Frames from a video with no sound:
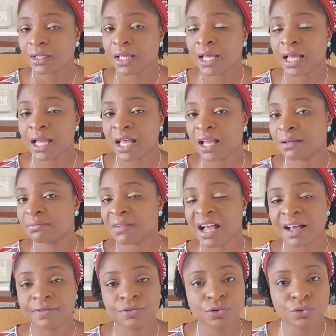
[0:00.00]

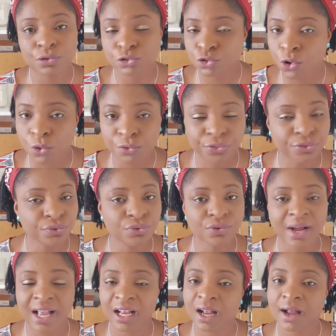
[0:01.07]
I've looked all
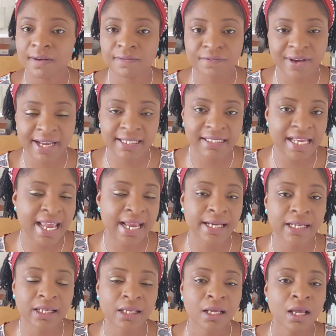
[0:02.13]
through, I can't find
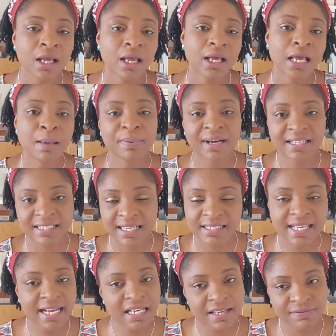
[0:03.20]
any. But as I
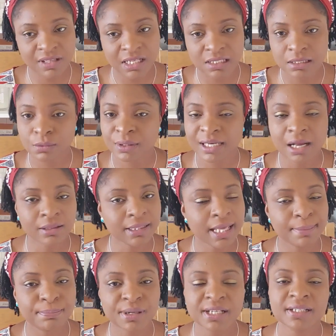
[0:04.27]
said, if there's someone out
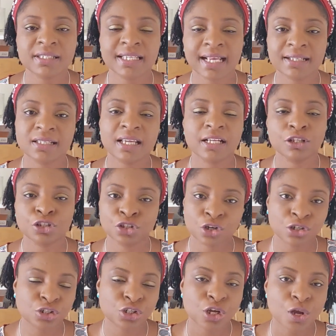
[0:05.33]
there, please get in
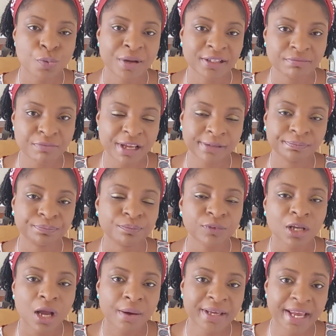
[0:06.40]
touch with me.
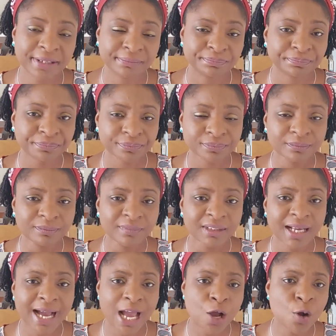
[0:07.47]
Okay,
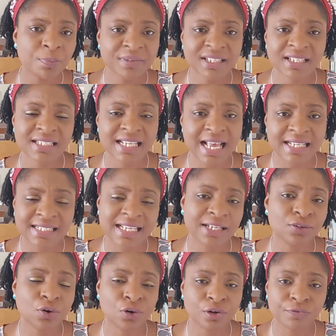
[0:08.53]
I hope this has
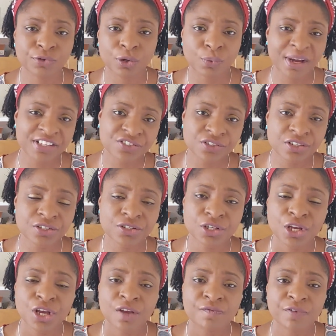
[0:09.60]
answered all of your questions.
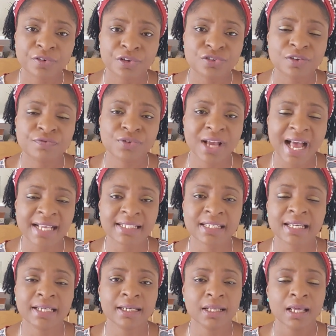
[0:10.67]
For those of you
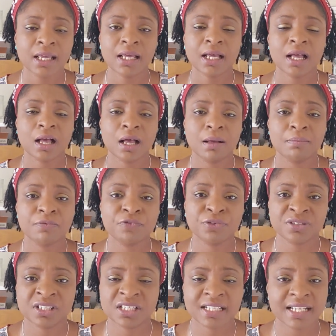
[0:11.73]
asking for
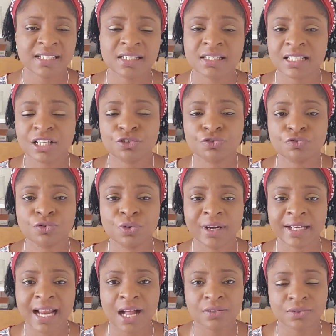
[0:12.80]
teaching assistant role
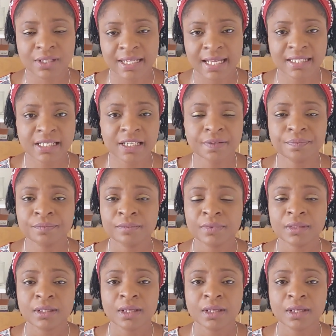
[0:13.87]
and how to get in.